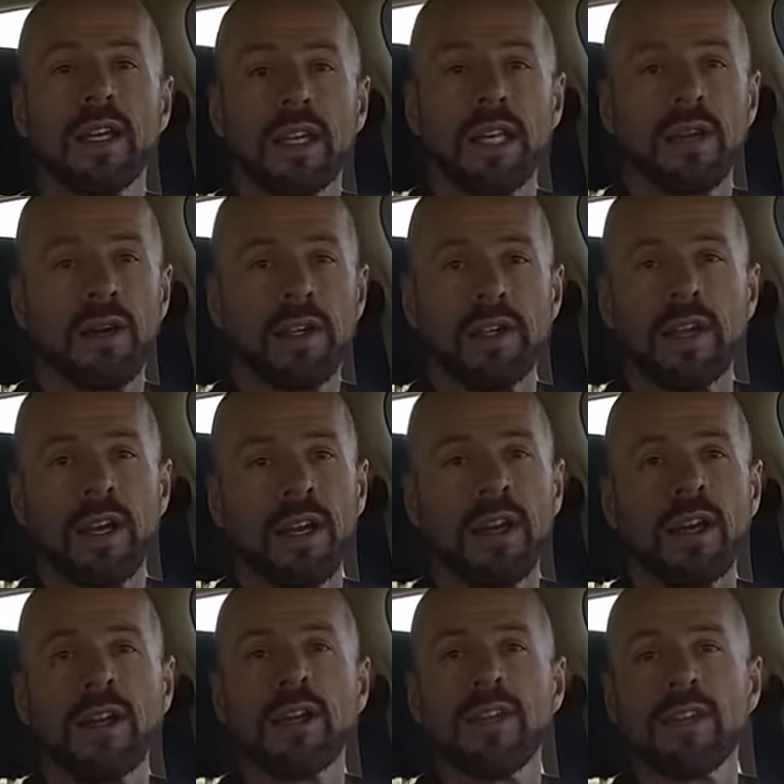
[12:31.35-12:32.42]
click right
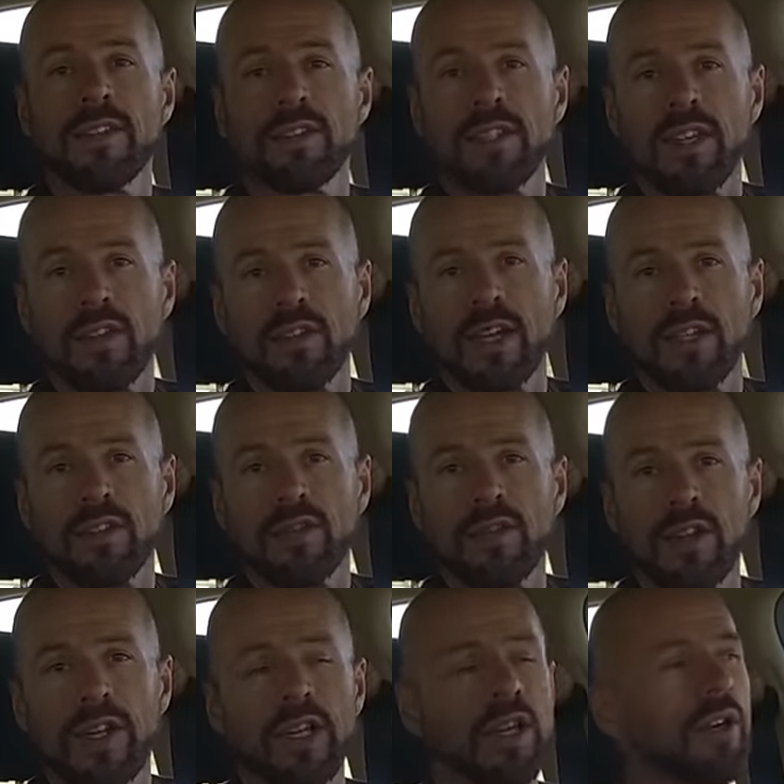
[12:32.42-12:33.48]
there, see our latest
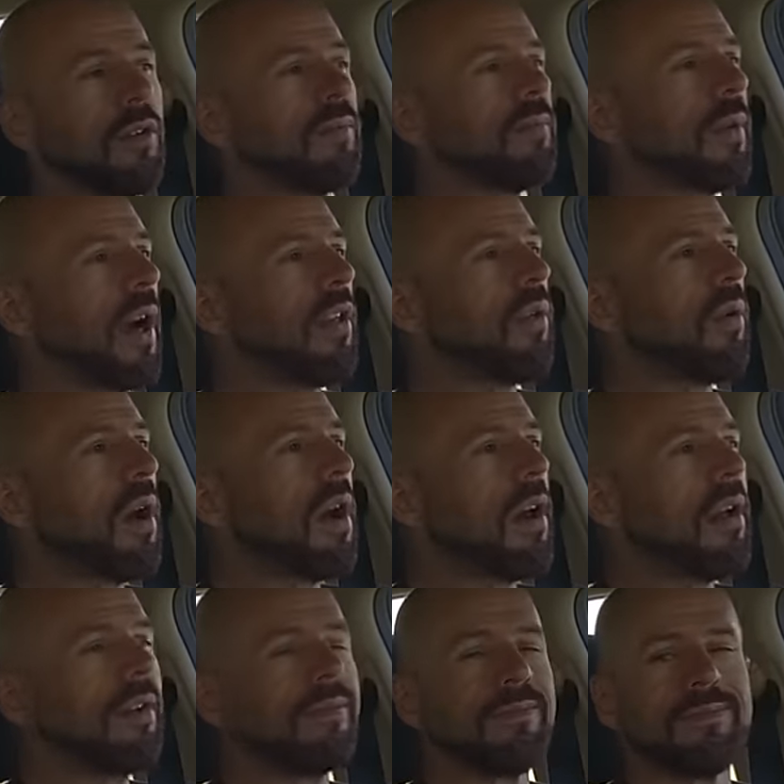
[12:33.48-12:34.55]
video. Either
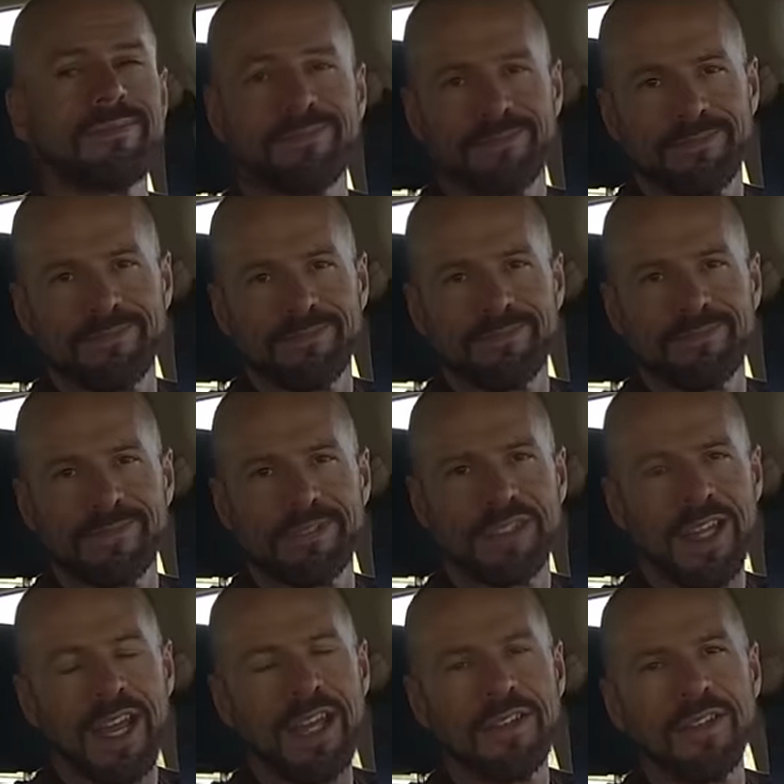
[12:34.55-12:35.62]
way,
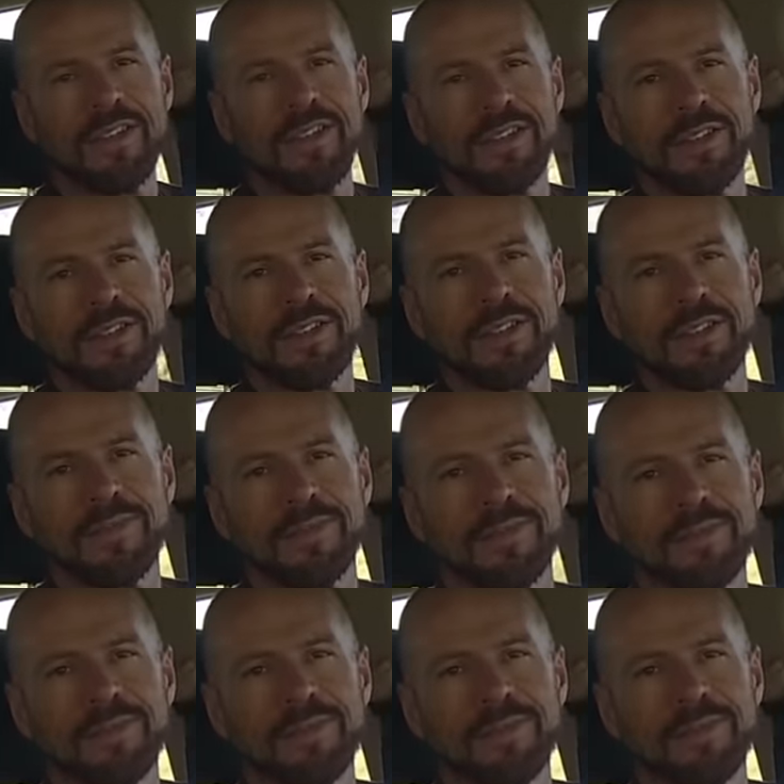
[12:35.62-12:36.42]
stay tuned.